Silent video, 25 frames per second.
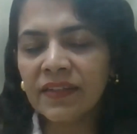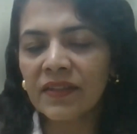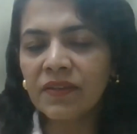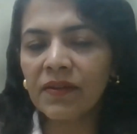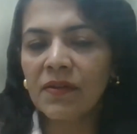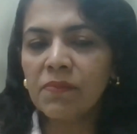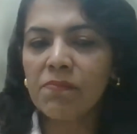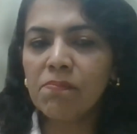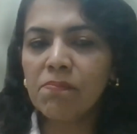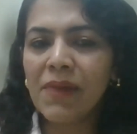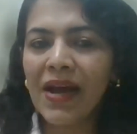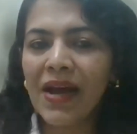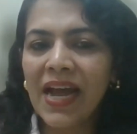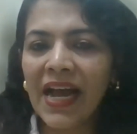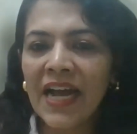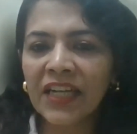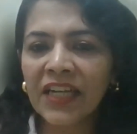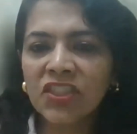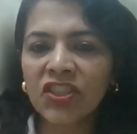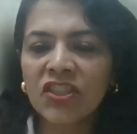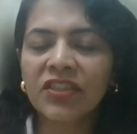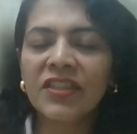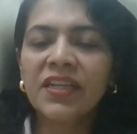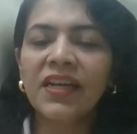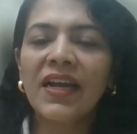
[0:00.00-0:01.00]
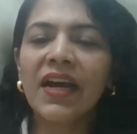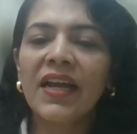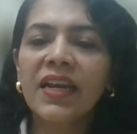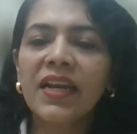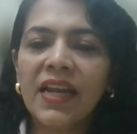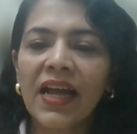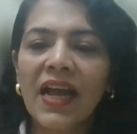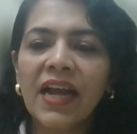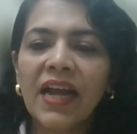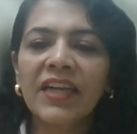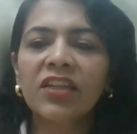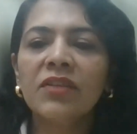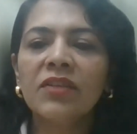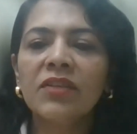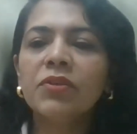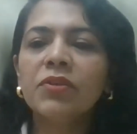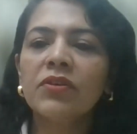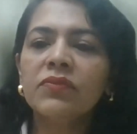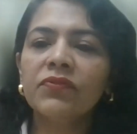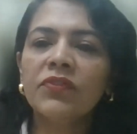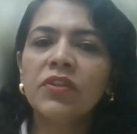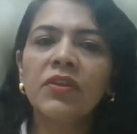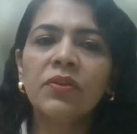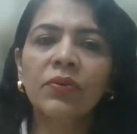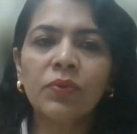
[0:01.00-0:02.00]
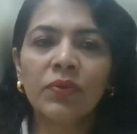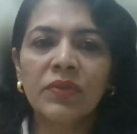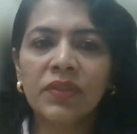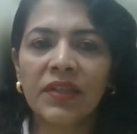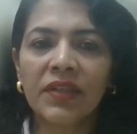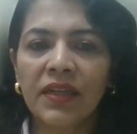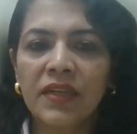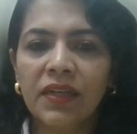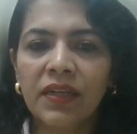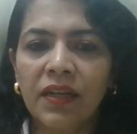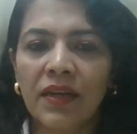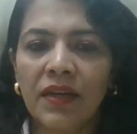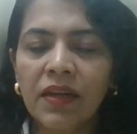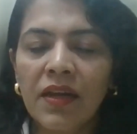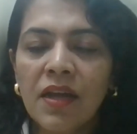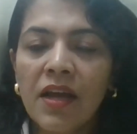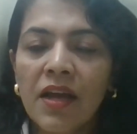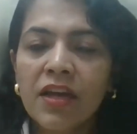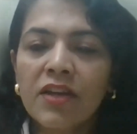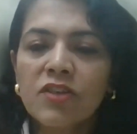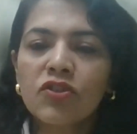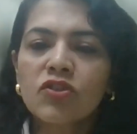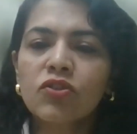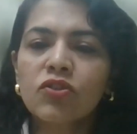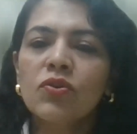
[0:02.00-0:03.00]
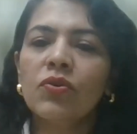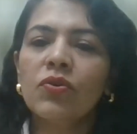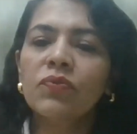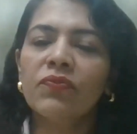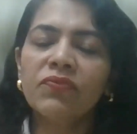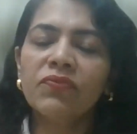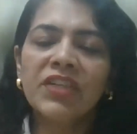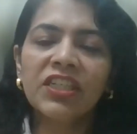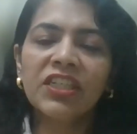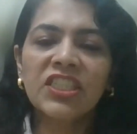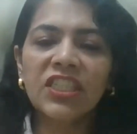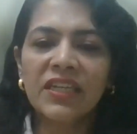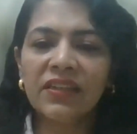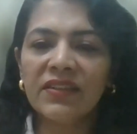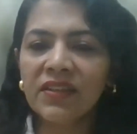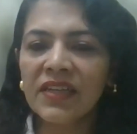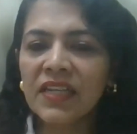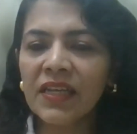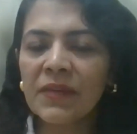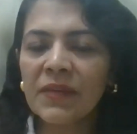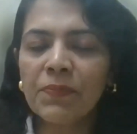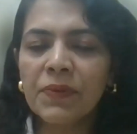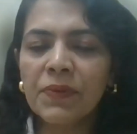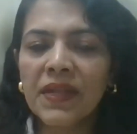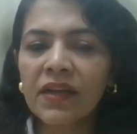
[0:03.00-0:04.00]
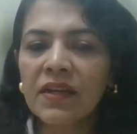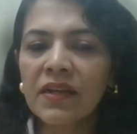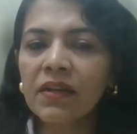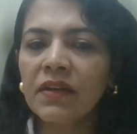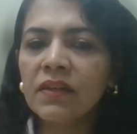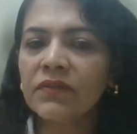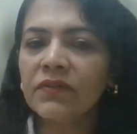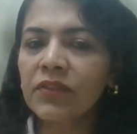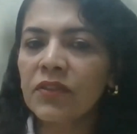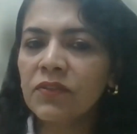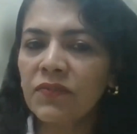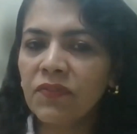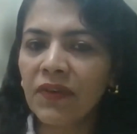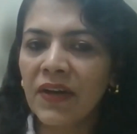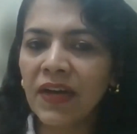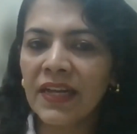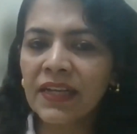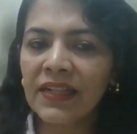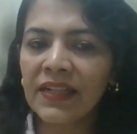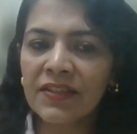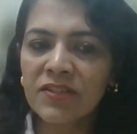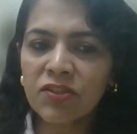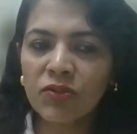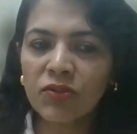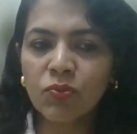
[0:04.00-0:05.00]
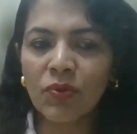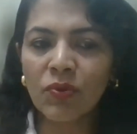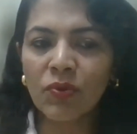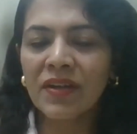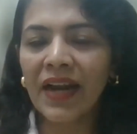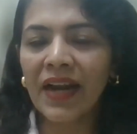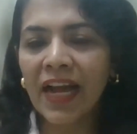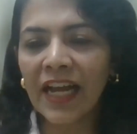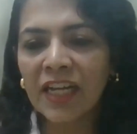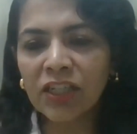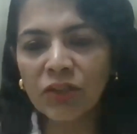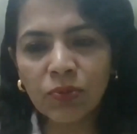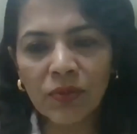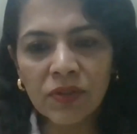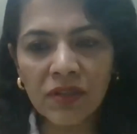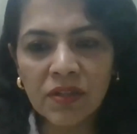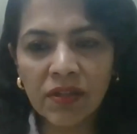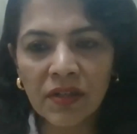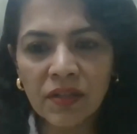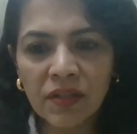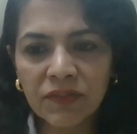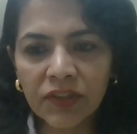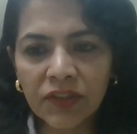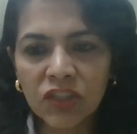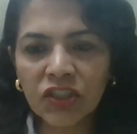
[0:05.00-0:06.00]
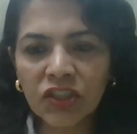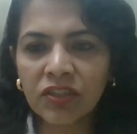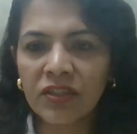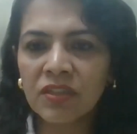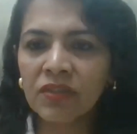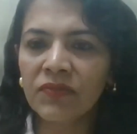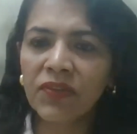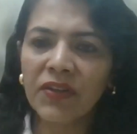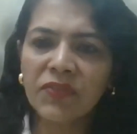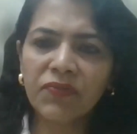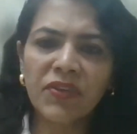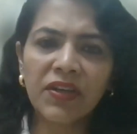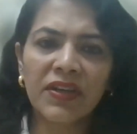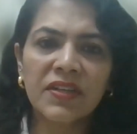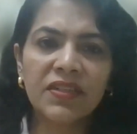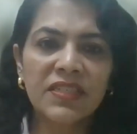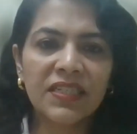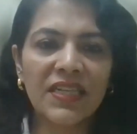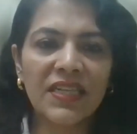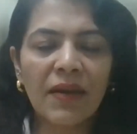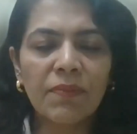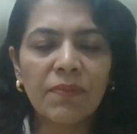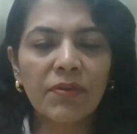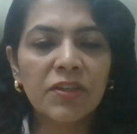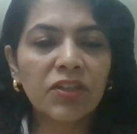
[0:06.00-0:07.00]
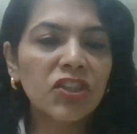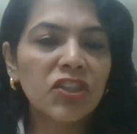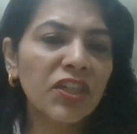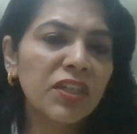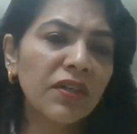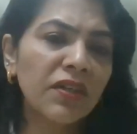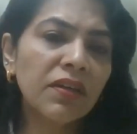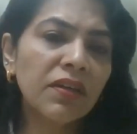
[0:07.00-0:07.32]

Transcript: match the anatomy of the root canal. So we generally pre-curve the files to a gradual curvature when we are establishing